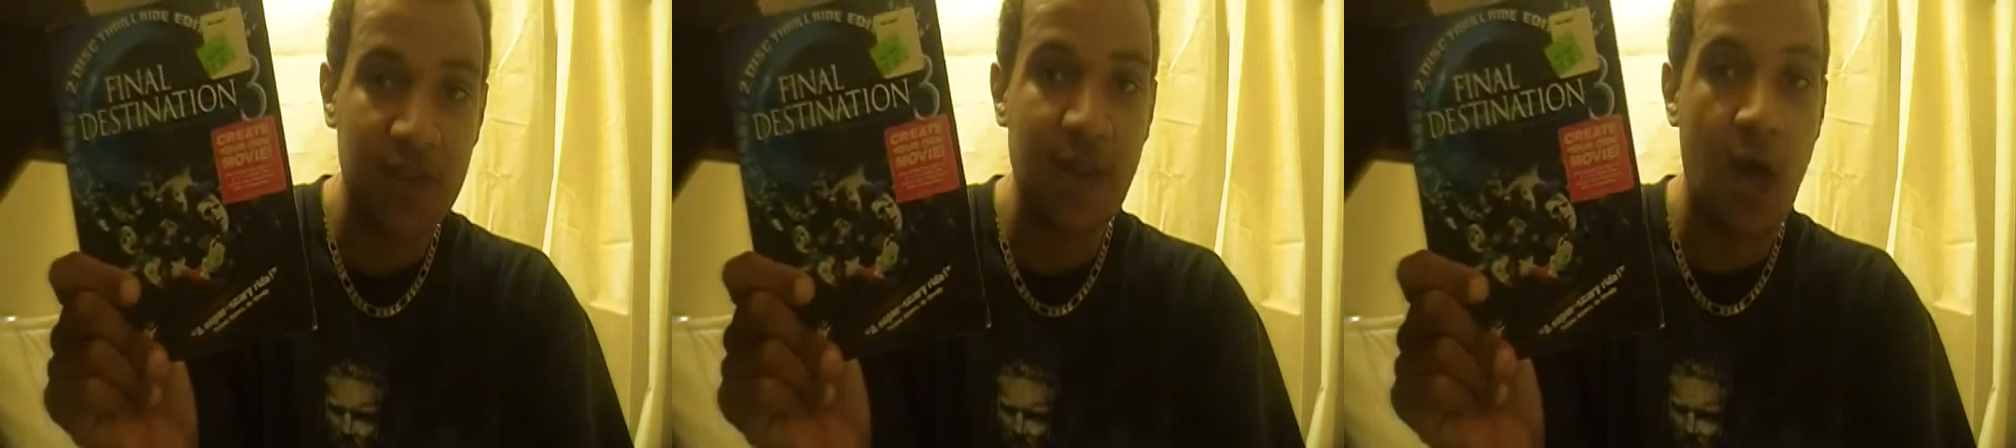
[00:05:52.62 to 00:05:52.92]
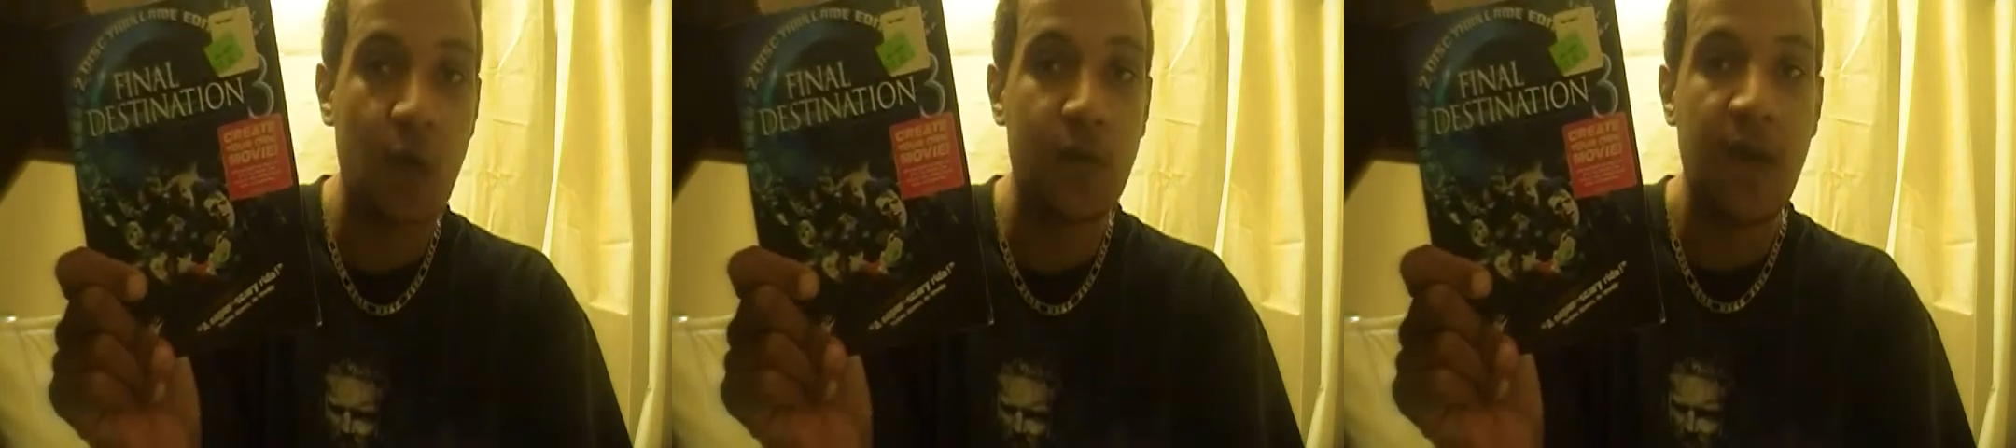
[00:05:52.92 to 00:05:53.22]

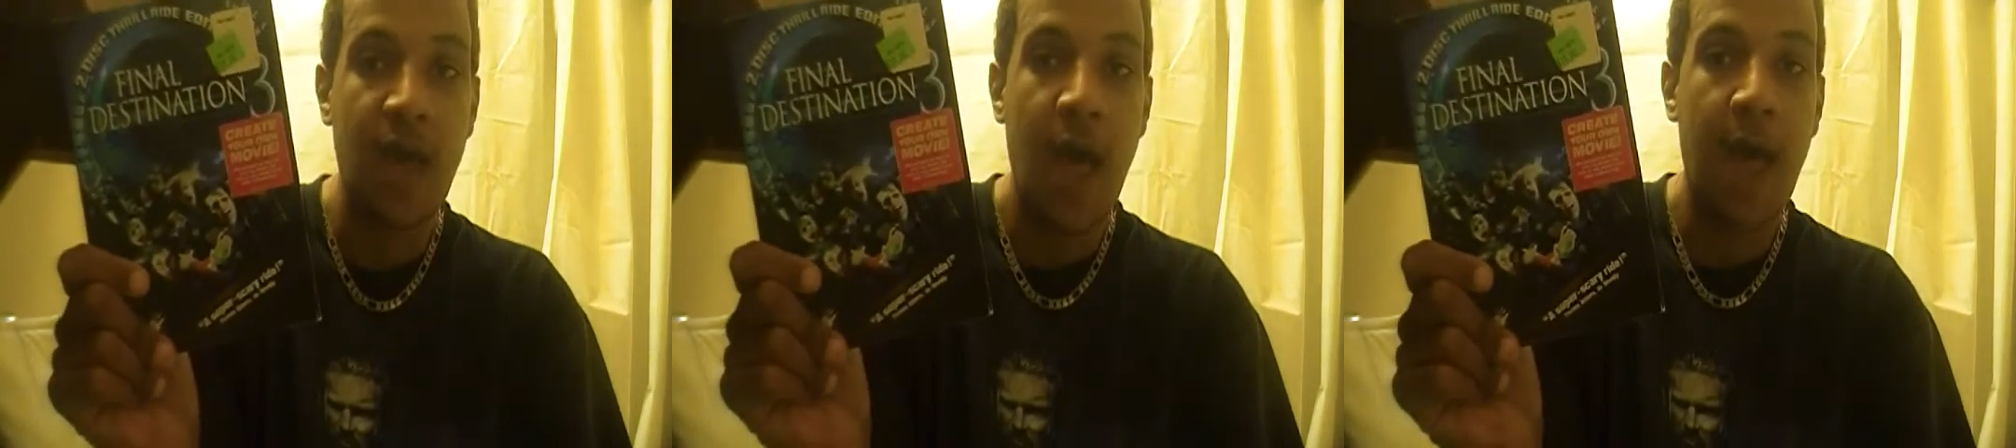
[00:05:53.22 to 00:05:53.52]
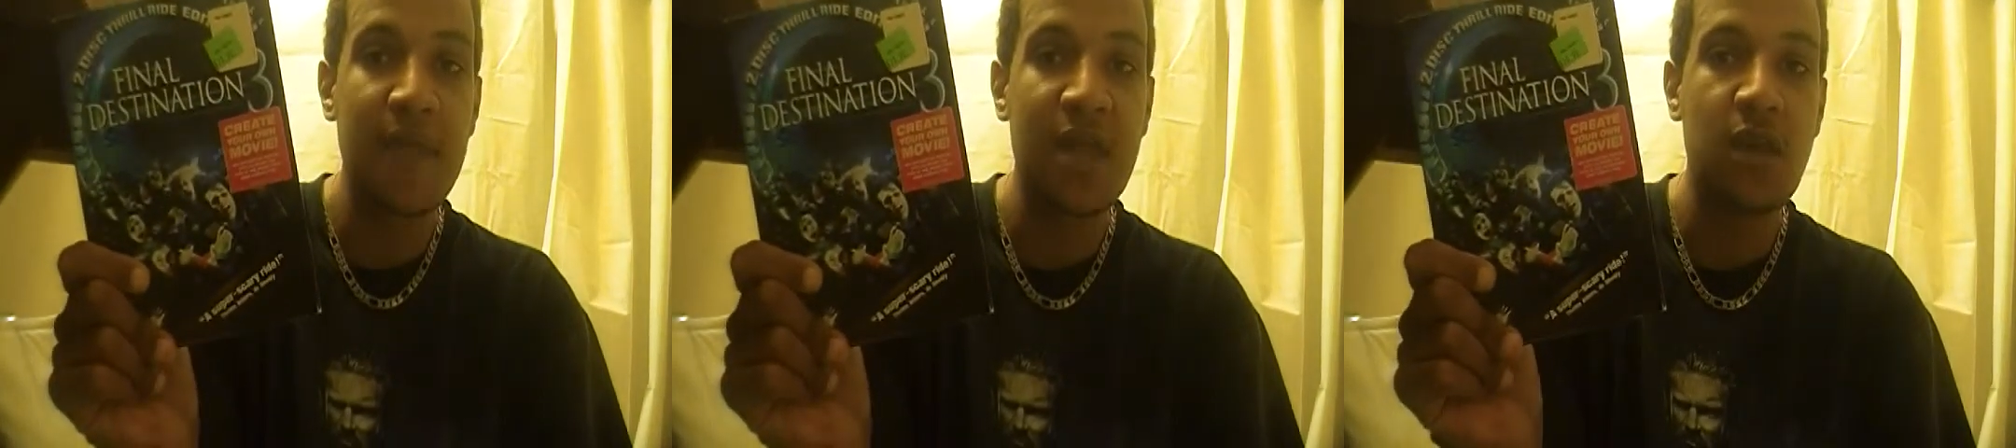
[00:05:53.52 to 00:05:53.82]
alone,
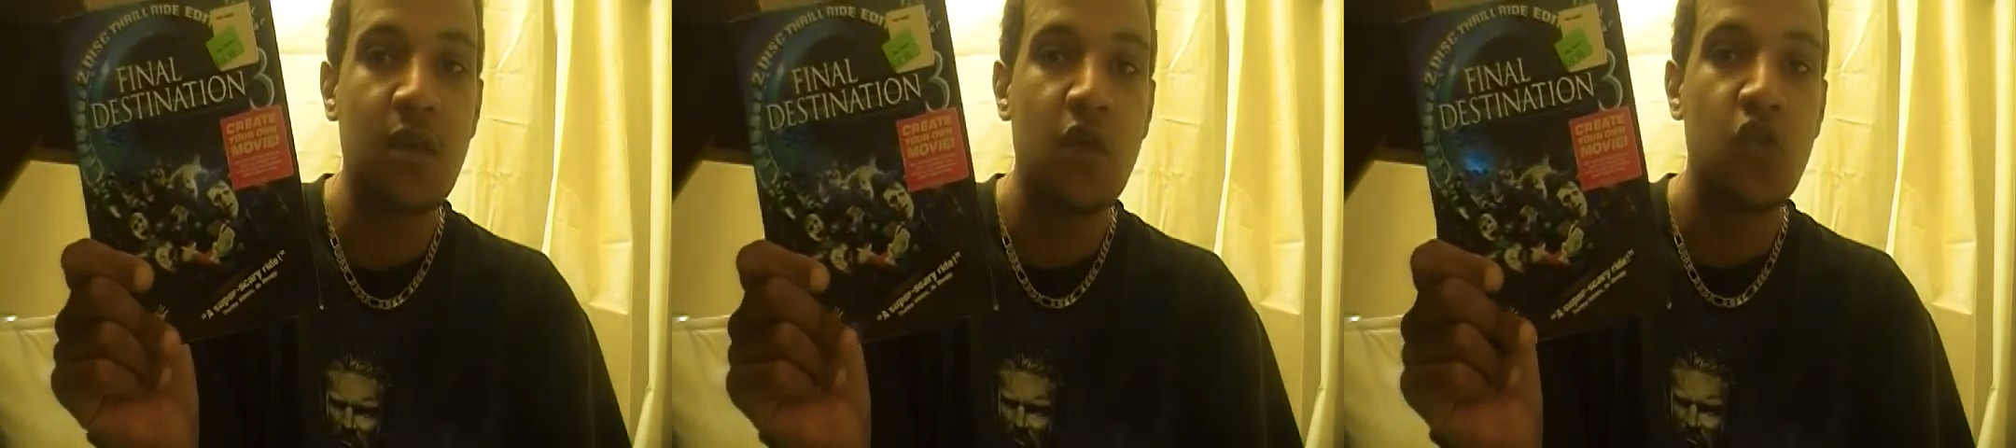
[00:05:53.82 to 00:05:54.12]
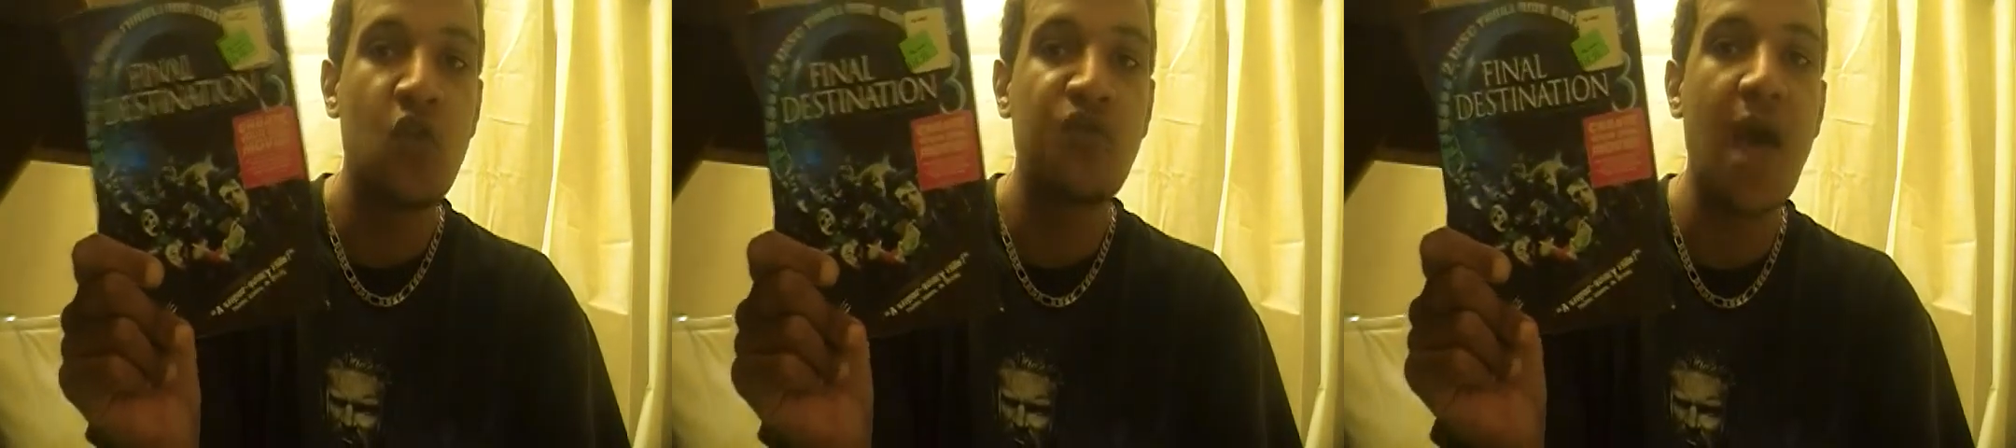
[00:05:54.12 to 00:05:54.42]
I mean,
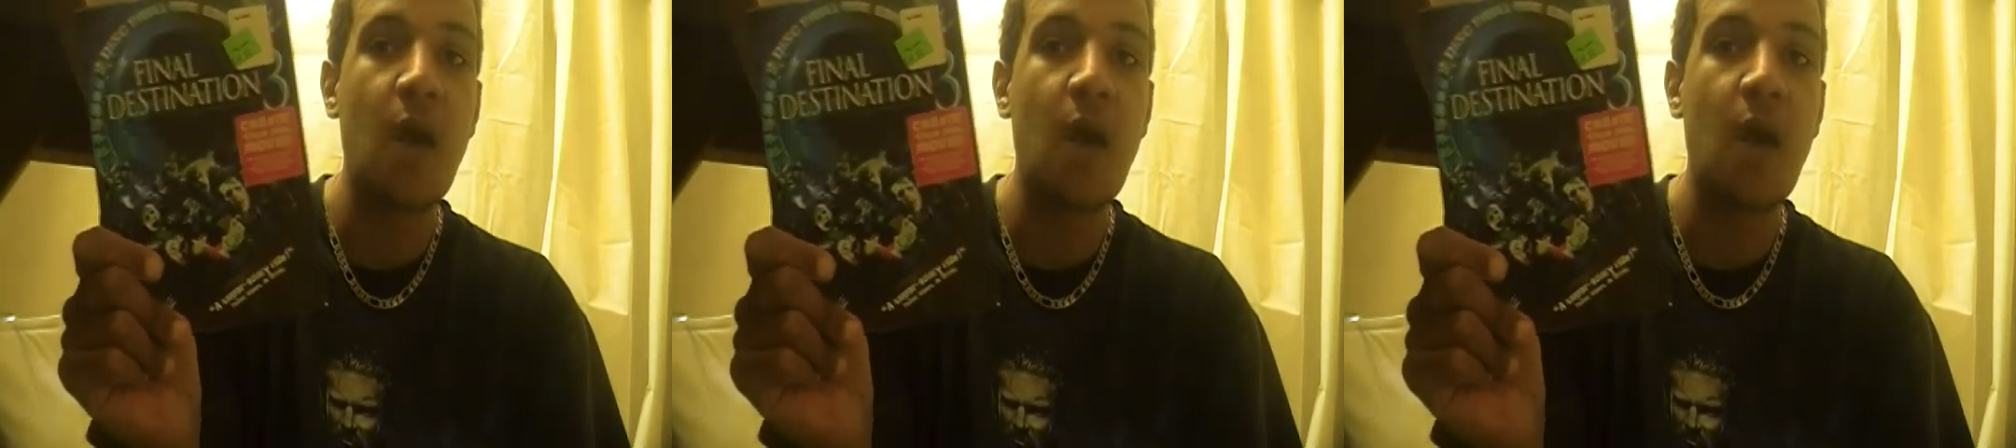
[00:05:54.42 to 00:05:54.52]
you've